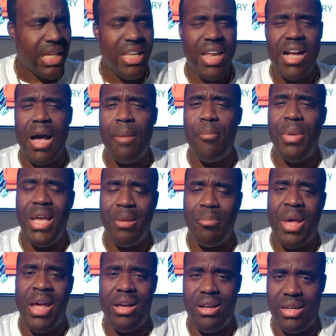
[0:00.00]
they got big
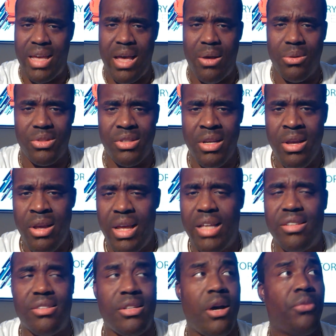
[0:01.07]
bank accounts
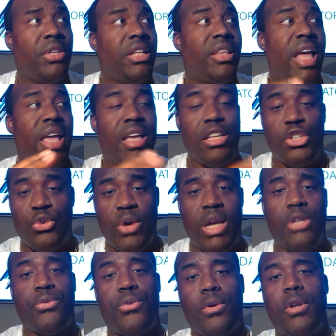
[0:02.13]
and stuff that they can
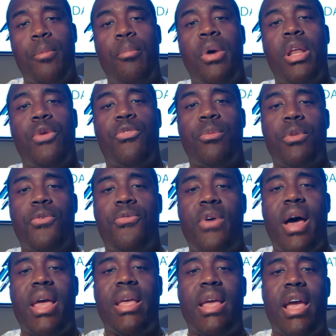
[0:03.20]
transfer the money from the
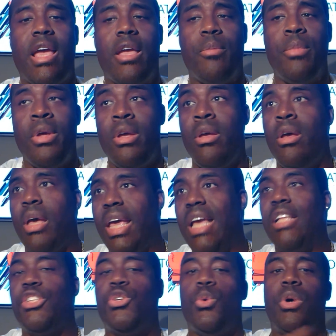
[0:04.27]
fight game
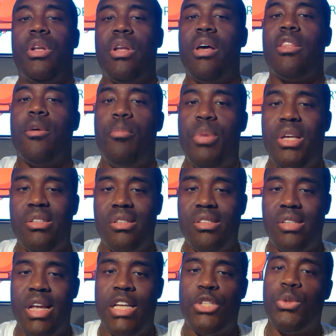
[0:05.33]
into another
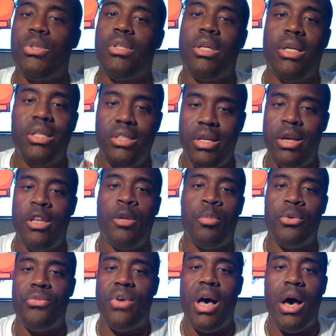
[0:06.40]
business interest and continue to
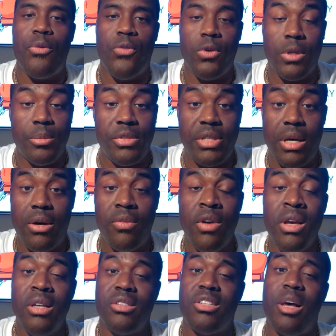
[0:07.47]
provide for themselves.
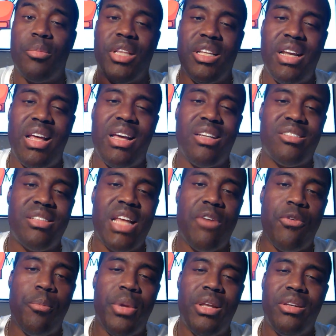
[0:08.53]
Something that has
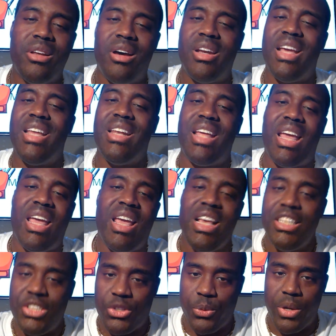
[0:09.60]
never been done in the
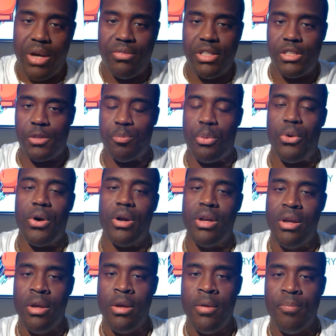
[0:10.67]
history of this
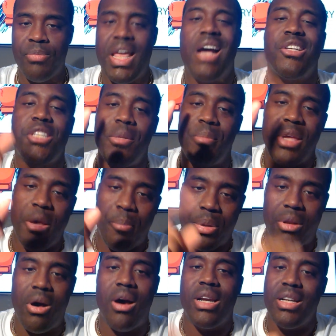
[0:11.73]
sport. That should be
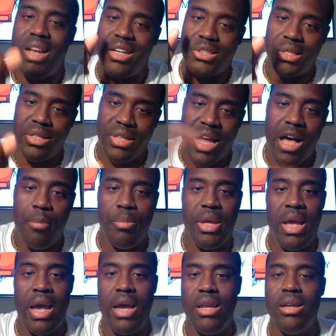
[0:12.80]
applauded. That should not
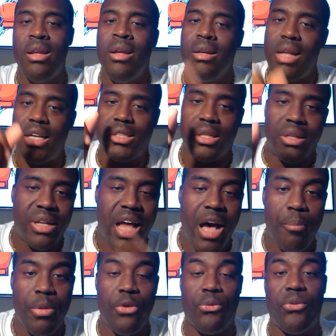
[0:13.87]
be hated. That should
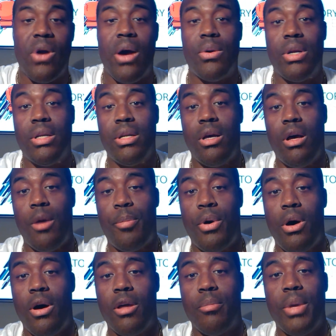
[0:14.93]
not be frowned
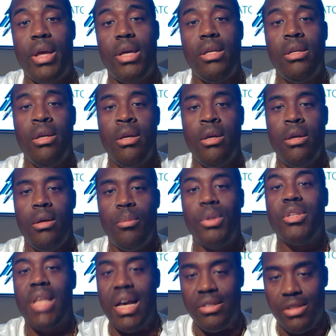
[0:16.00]
upon, man.
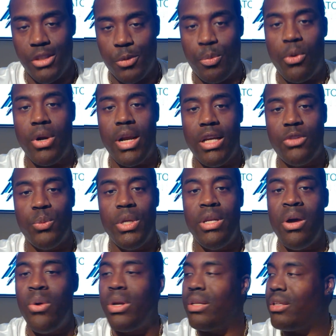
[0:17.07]
But that's the sport as we
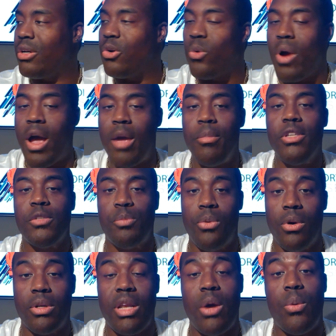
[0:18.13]
know it. The grimy
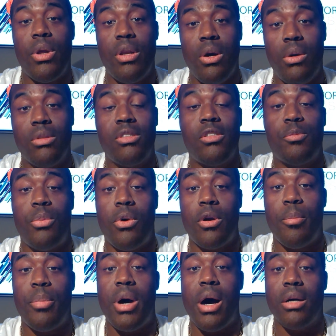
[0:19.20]
sport that we know is the sport
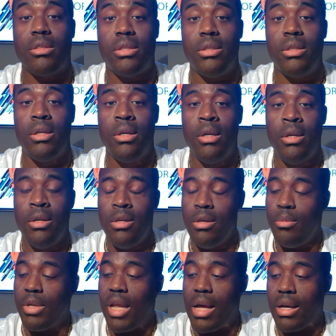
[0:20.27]
of boxing.
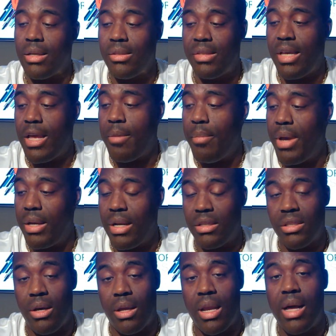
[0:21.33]
But like I said, man,
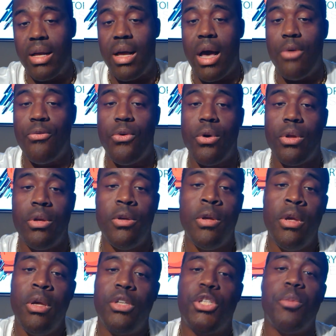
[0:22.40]
that's all I got for you.
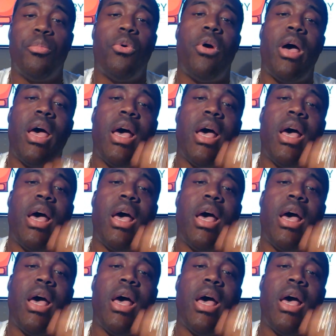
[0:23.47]
It's your boy